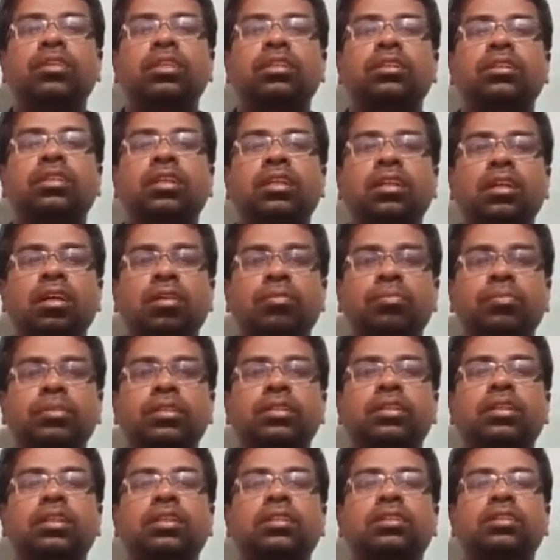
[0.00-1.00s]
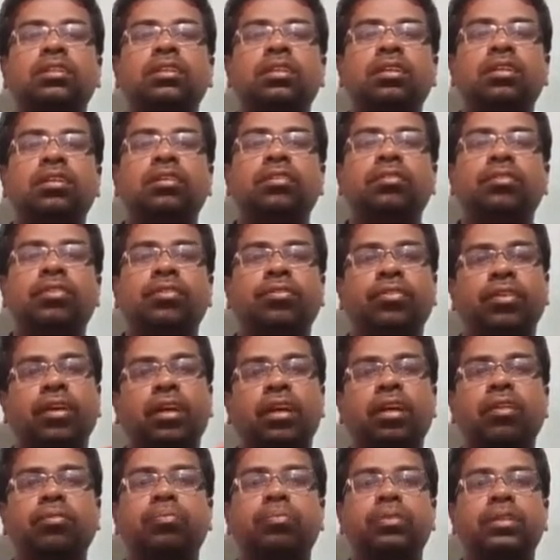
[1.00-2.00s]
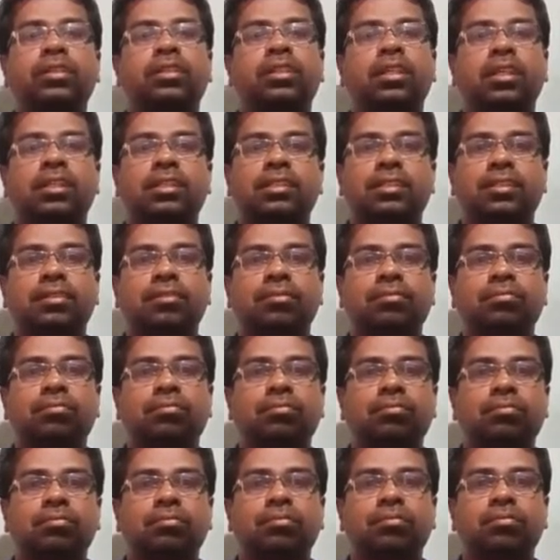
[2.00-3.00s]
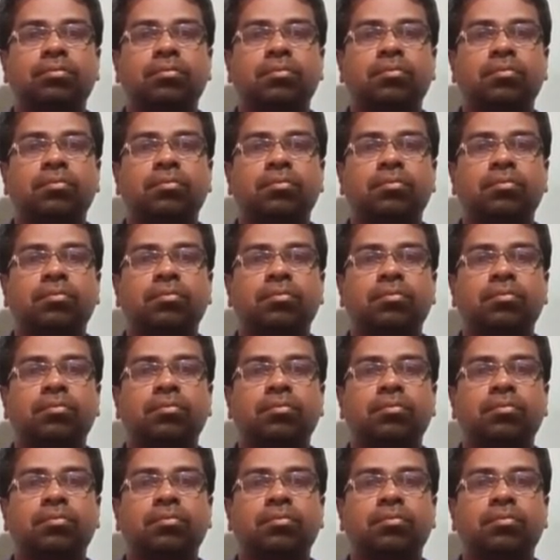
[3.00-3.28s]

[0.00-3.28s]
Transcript: we always think of mistakes. We fear of mistakes.